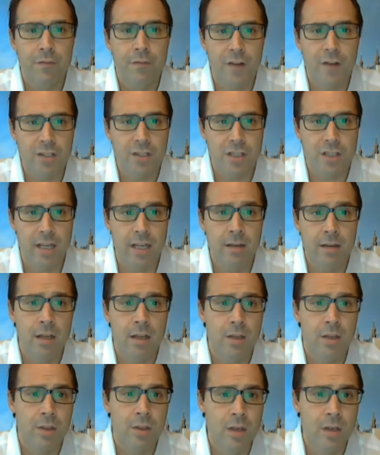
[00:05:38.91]

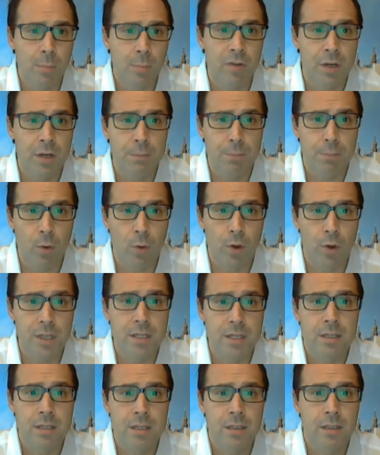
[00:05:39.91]
Firstly, the number of
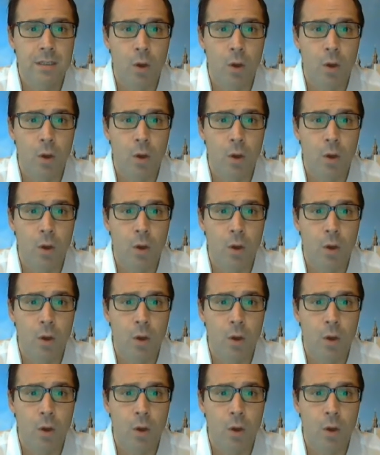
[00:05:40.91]
unemployed